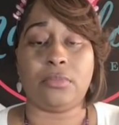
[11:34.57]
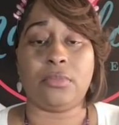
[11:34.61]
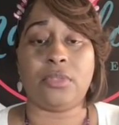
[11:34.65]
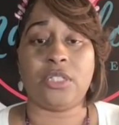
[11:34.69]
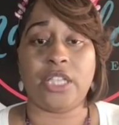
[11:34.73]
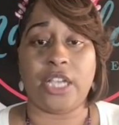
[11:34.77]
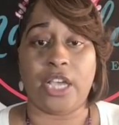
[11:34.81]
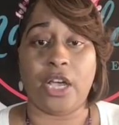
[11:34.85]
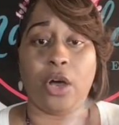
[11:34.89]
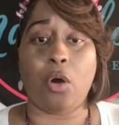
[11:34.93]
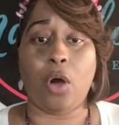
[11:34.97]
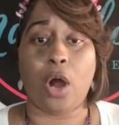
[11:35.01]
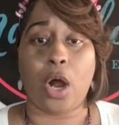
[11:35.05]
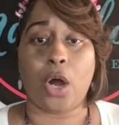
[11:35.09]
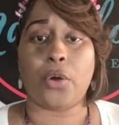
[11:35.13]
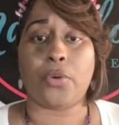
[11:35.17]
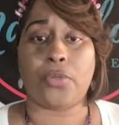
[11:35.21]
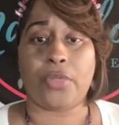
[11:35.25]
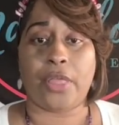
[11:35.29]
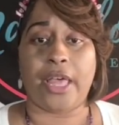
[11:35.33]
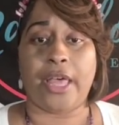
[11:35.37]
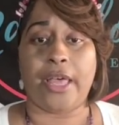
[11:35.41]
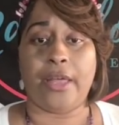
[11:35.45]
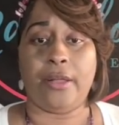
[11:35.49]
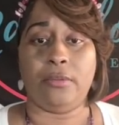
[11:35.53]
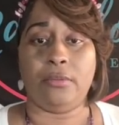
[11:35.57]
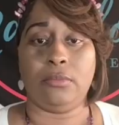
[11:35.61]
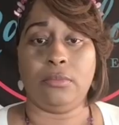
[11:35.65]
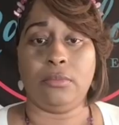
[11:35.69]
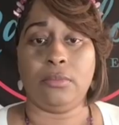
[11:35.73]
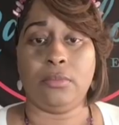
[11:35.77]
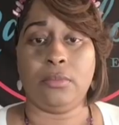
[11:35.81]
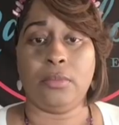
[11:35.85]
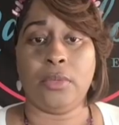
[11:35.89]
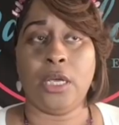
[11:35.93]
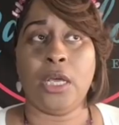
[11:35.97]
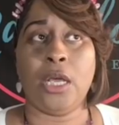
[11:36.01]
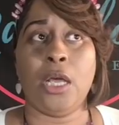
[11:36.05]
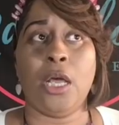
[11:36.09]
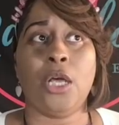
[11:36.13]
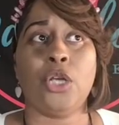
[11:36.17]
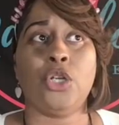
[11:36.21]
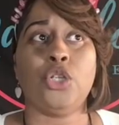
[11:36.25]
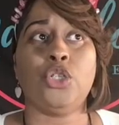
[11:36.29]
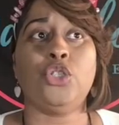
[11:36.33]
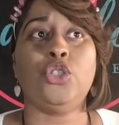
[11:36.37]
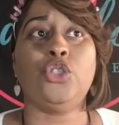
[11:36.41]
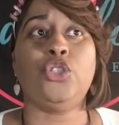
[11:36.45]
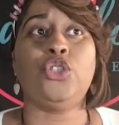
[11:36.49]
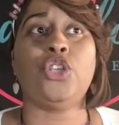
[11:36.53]
Tell her that.
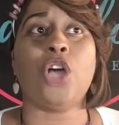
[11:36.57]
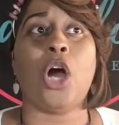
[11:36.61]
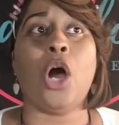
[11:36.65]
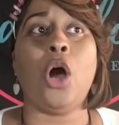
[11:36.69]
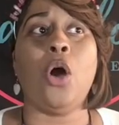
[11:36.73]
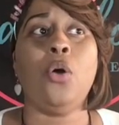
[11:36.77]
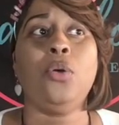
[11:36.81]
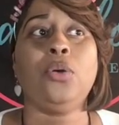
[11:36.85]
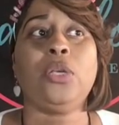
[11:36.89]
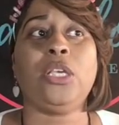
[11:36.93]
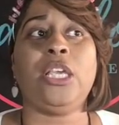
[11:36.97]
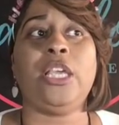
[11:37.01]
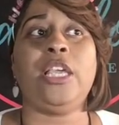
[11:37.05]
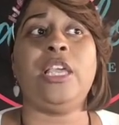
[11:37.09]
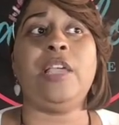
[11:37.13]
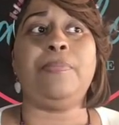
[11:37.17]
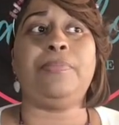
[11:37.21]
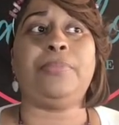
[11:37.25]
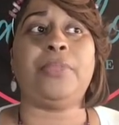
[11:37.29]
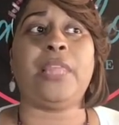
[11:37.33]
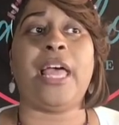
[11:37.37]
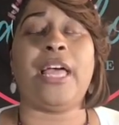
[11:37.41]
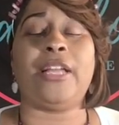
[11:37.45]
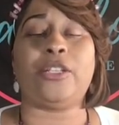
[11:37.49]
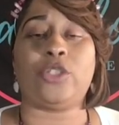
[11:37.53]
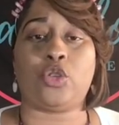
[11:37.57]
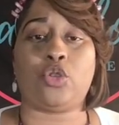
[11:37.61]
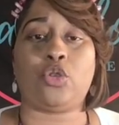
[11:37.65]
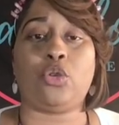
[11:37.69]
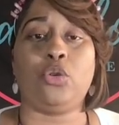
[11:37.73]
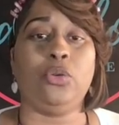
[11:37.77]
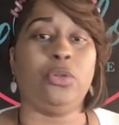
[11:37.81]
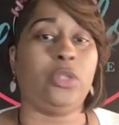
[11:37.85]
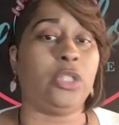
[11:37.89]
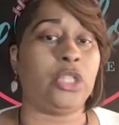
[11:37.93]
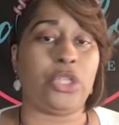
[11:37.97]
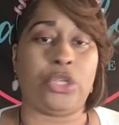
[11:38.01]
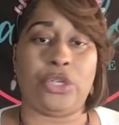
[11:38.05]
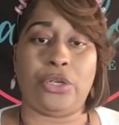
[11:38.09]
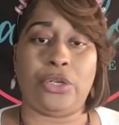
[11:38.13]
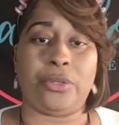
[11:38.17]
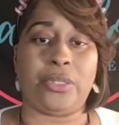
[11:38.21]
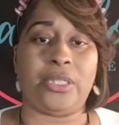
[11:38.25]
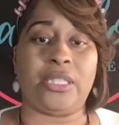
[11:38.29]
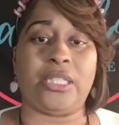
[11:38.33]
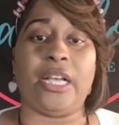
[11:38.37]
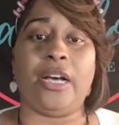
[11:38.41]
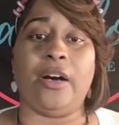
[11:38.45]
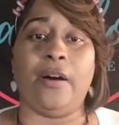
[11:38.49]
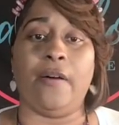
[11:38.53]
Don't keep that true to
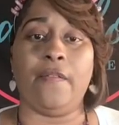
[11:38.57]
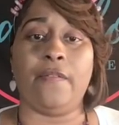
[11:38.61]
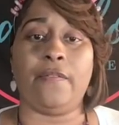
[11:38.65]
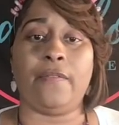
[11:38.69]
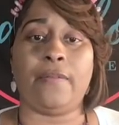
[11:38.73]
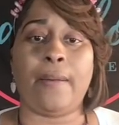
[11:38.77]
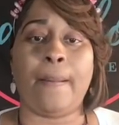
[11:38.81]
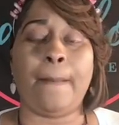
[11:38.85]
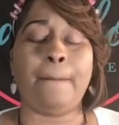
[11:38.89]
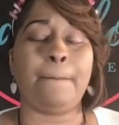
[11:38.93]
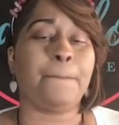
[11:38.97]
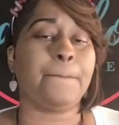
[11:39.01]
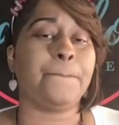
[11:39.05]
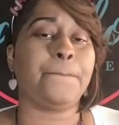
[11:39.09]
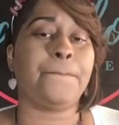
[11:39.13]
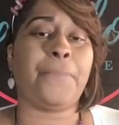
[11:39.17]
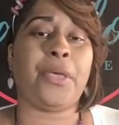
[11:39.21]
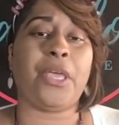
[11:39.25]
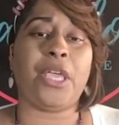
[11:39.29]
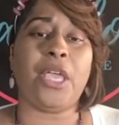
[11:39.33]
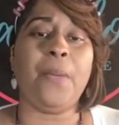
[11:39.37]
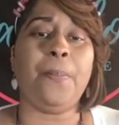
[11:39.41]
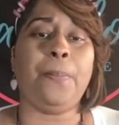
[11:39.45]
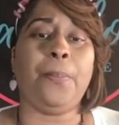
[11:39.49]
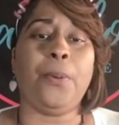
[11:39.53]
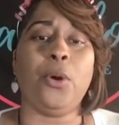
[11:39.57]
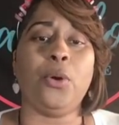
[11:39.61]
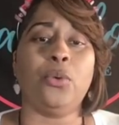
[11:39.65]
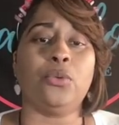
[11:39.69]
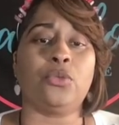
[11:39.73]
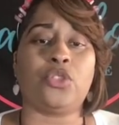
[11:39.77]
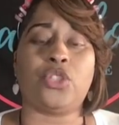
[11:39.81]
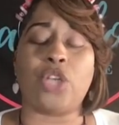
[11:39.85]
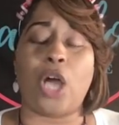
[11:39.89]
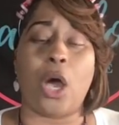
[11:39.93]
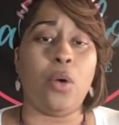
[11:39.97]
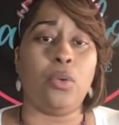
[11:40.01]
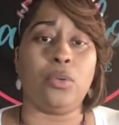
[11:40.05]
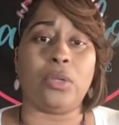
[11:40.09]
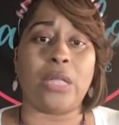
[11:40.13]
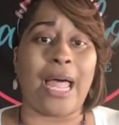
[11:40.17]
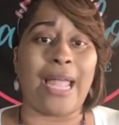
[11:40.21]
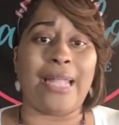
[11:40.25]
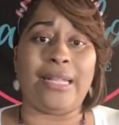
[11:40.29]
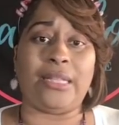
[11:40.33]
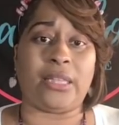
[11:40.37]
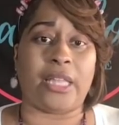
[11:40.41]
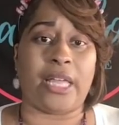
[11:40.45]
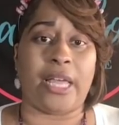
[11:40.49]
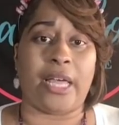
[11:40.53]
yourself. People don't
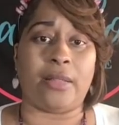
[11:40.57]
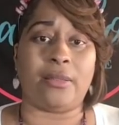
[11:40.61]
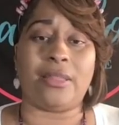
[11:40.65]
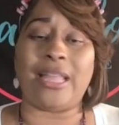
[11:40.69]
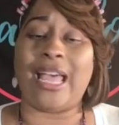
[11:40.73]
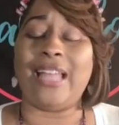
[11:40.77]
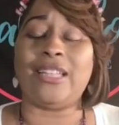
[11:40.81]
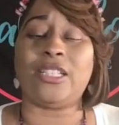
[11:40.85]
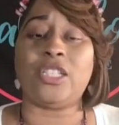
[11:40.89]
like that.